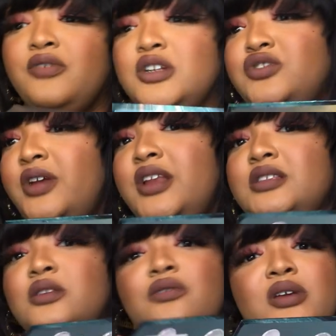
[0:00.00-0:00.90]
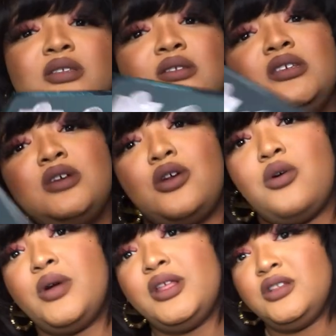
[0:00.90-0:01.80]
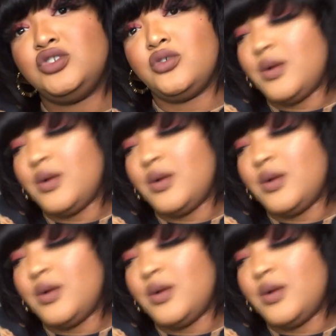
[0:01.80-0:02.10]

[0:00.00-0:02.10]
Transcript: refrigerated. So the rest of these are going in the drawer.